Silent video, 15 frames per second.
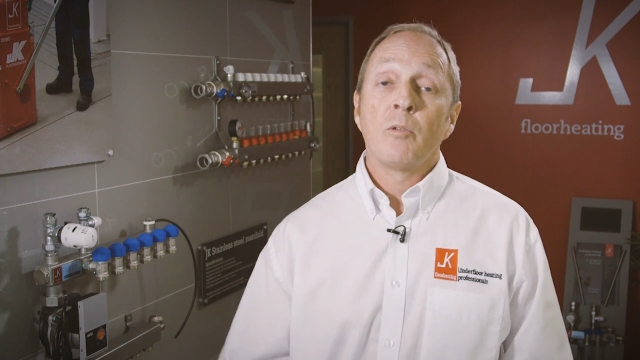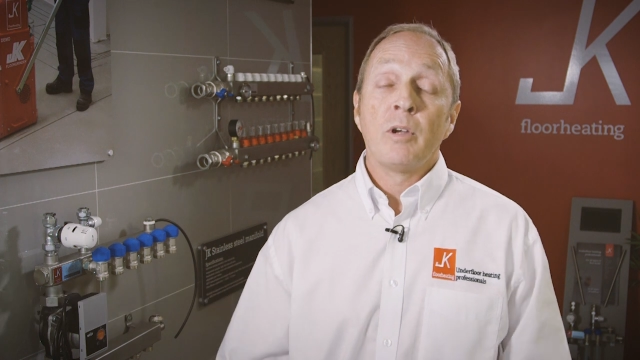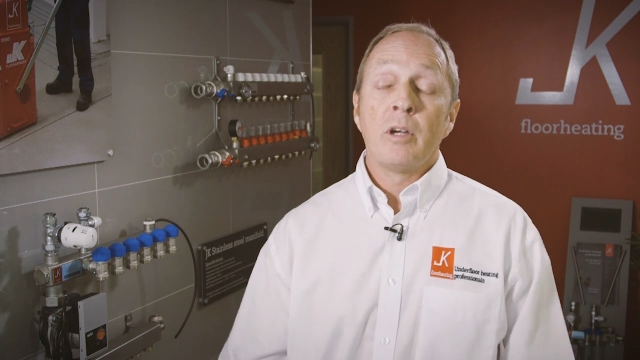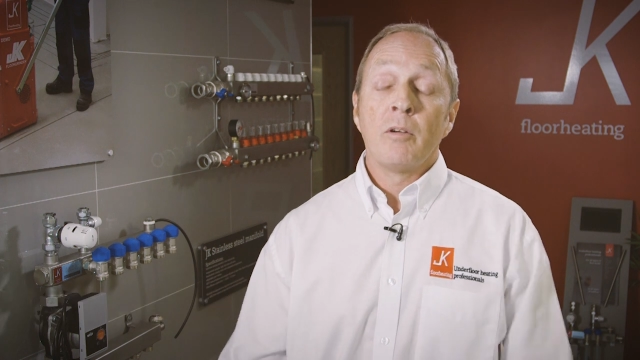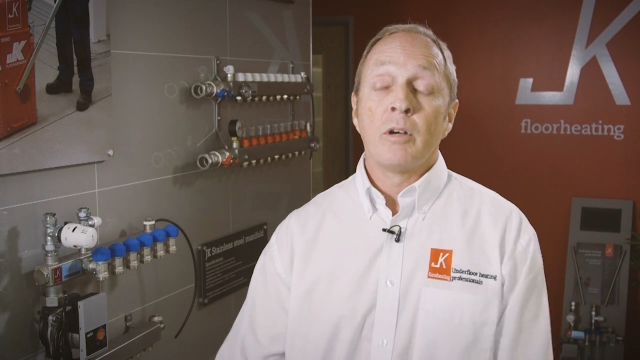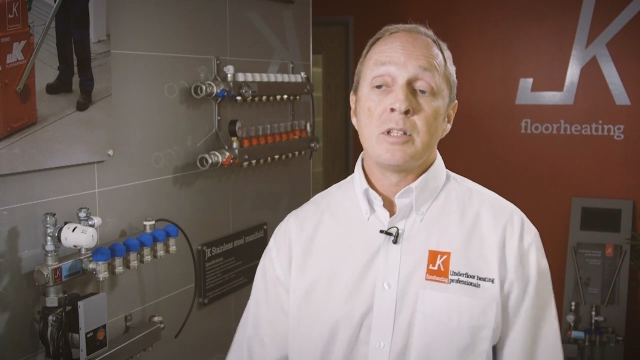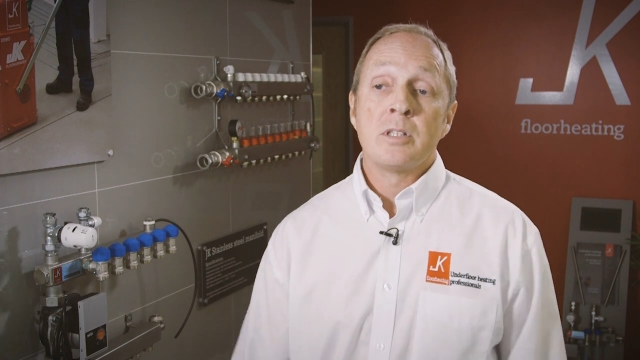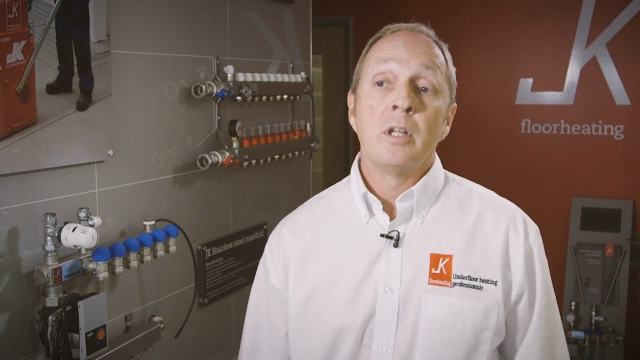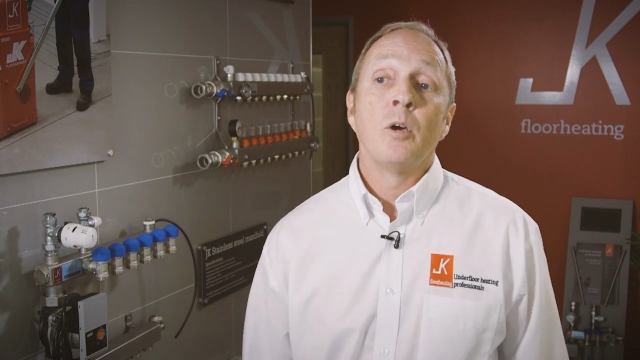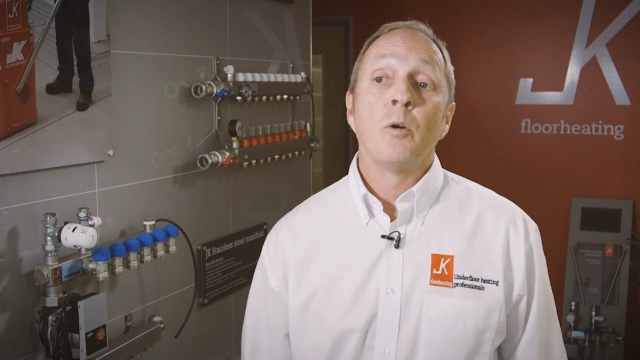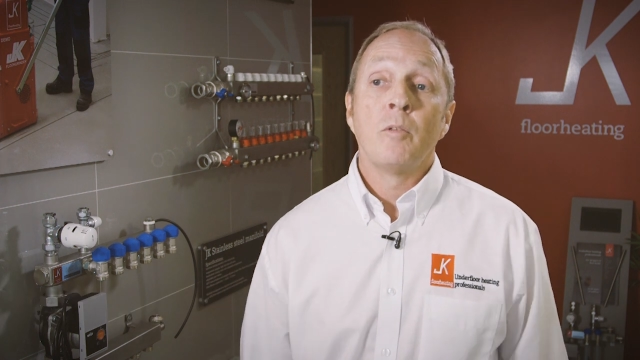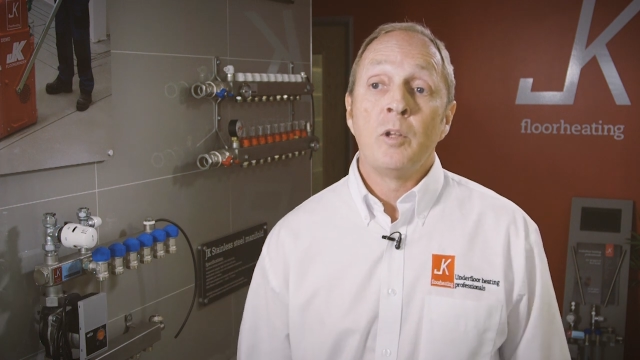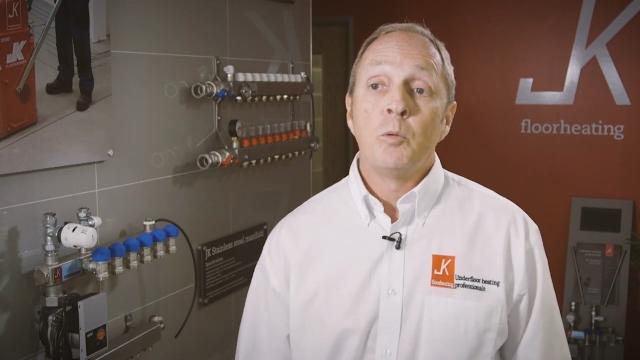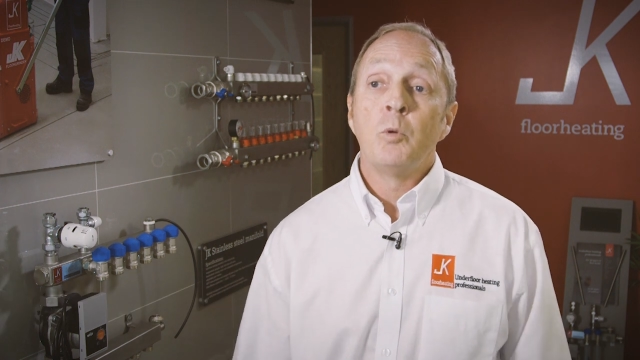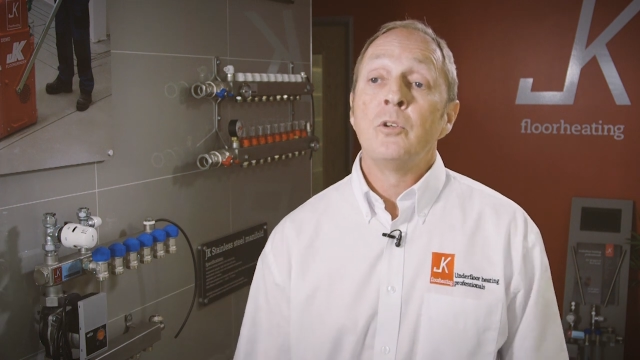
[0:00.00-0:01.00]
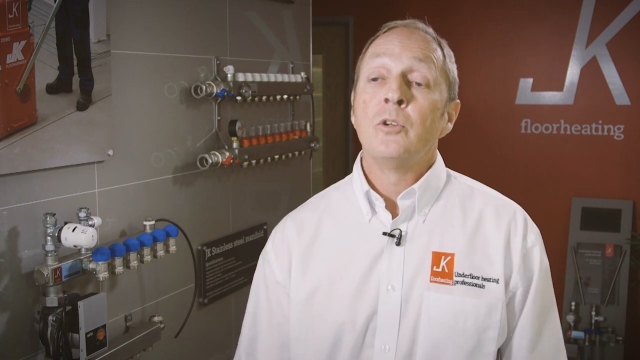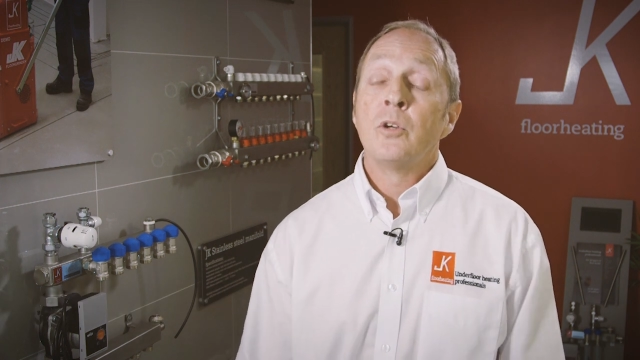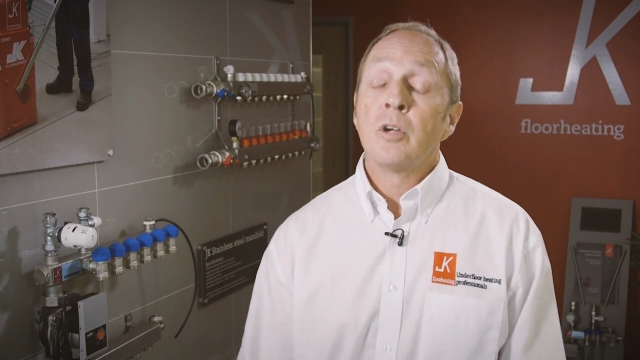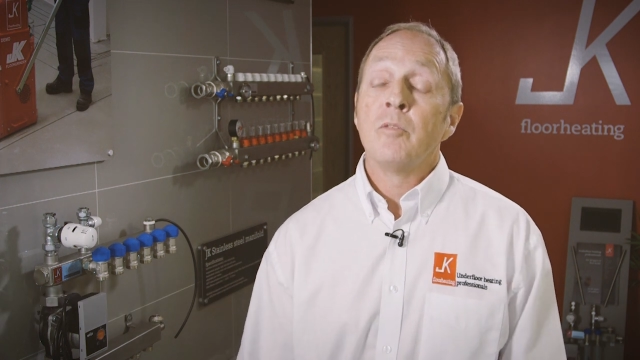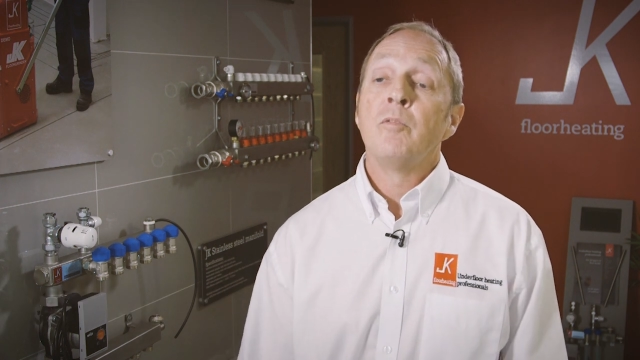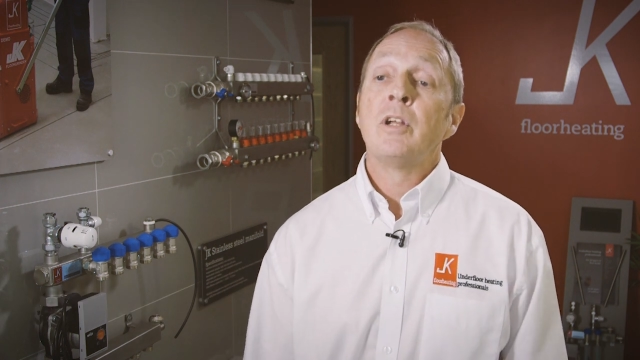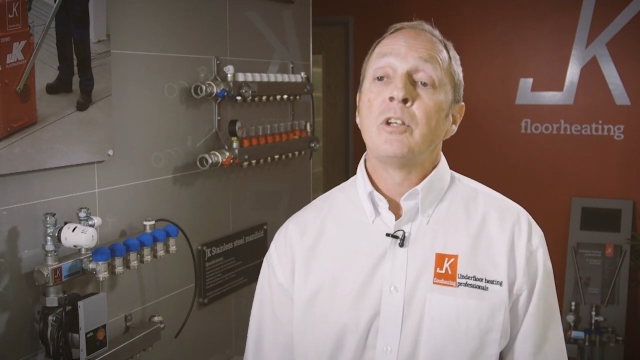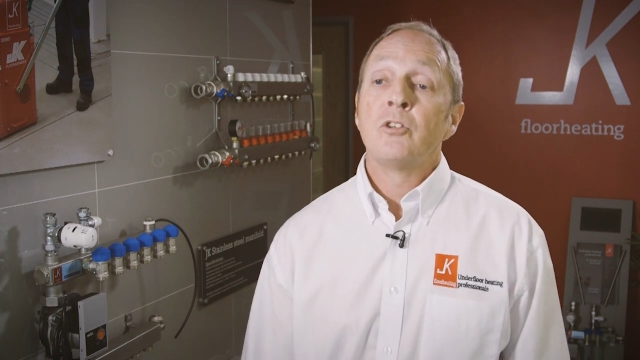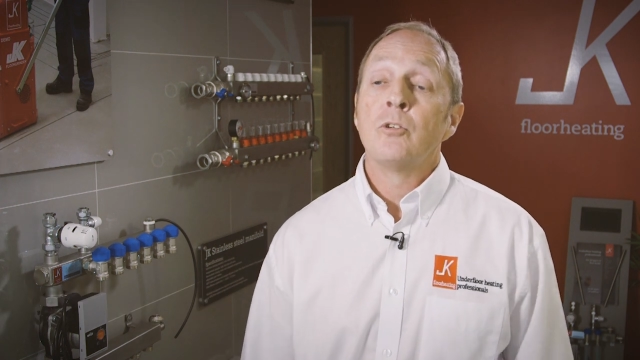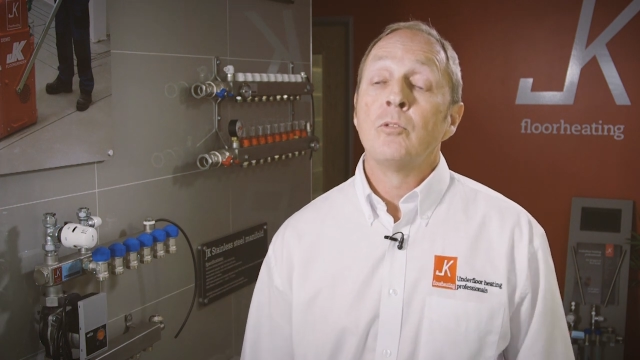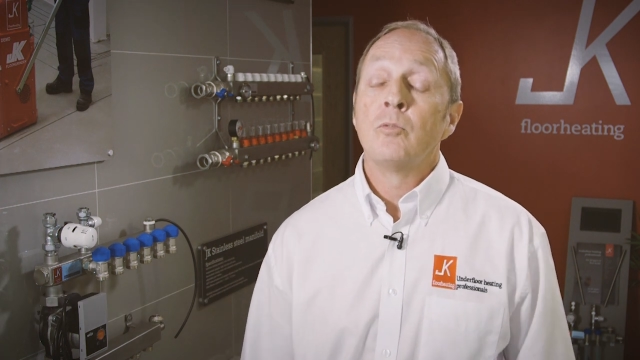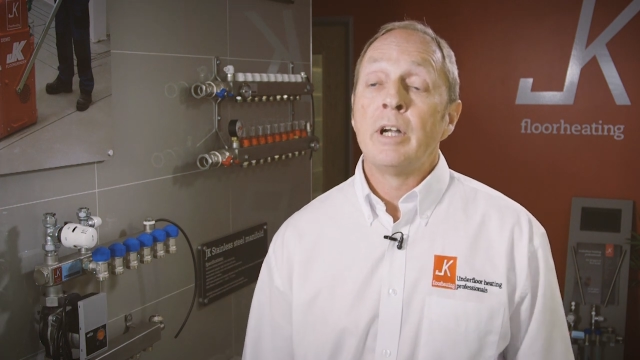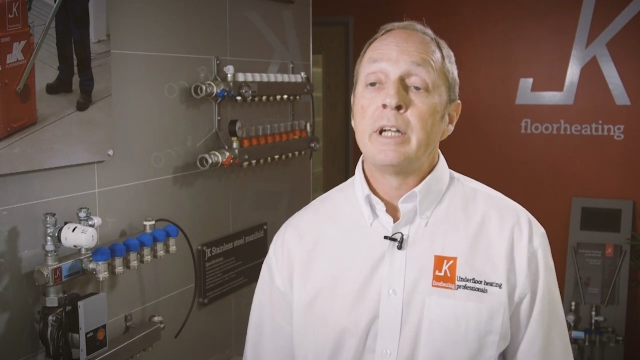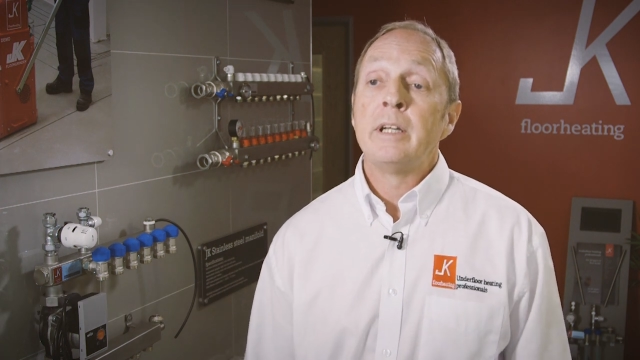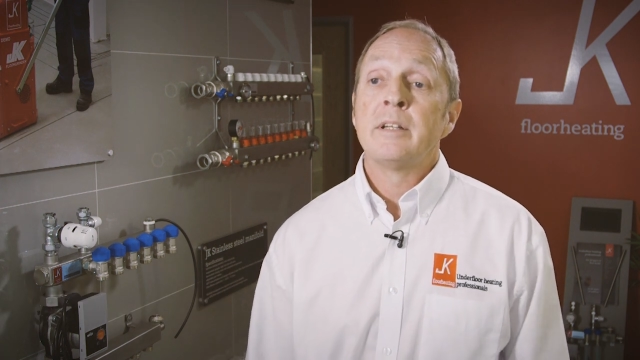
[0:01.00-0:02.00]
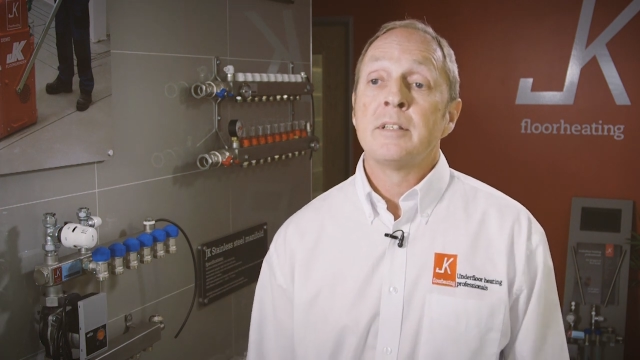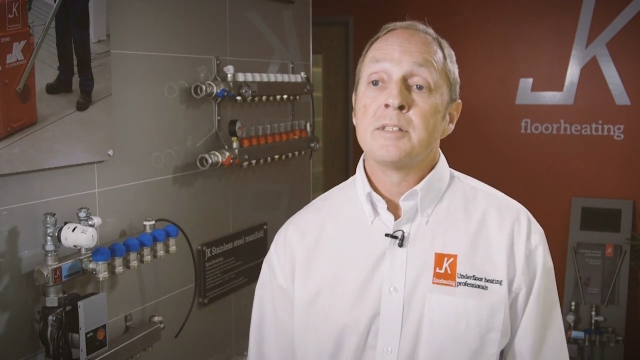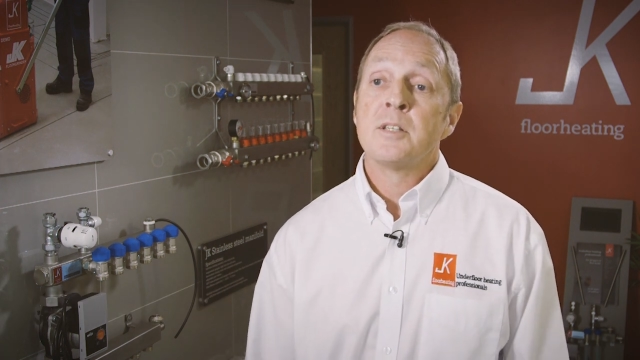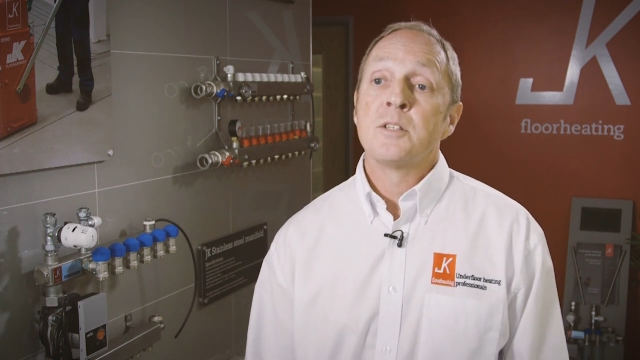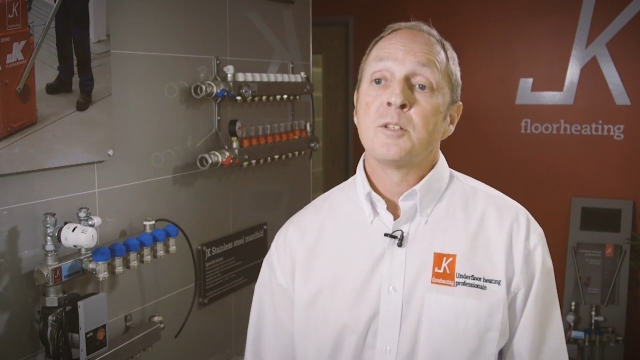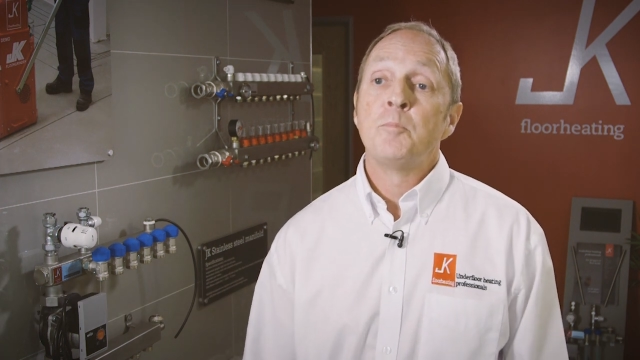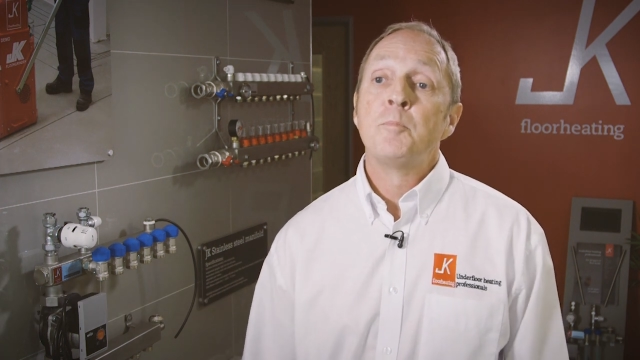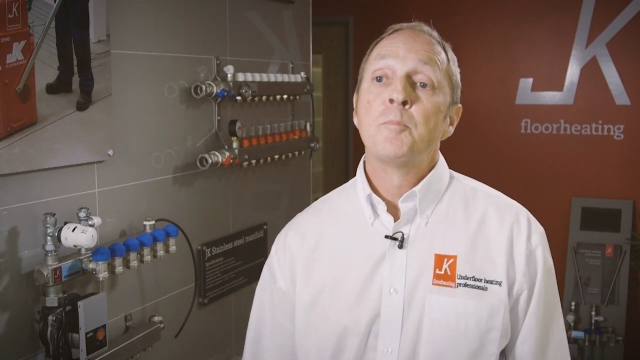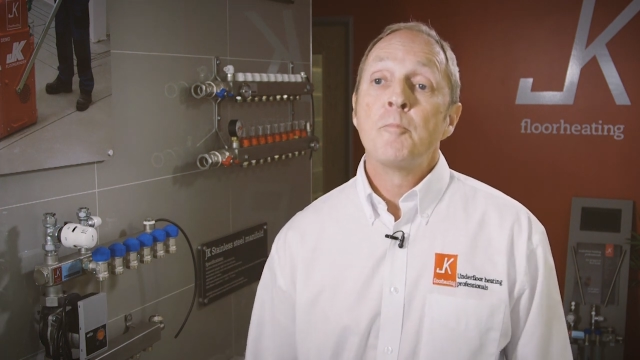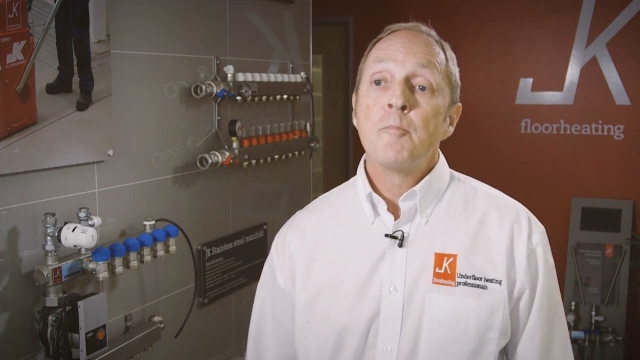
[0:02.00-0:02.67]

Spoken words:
3 degrees lower than they would do a conventional radiator system.